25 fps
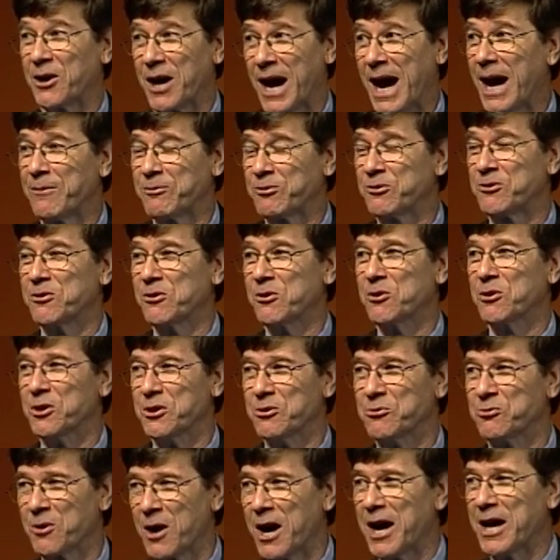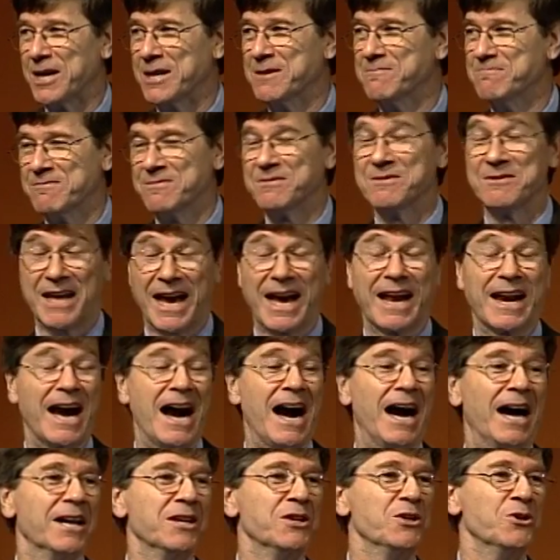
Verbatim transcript: absolutely right, dead on.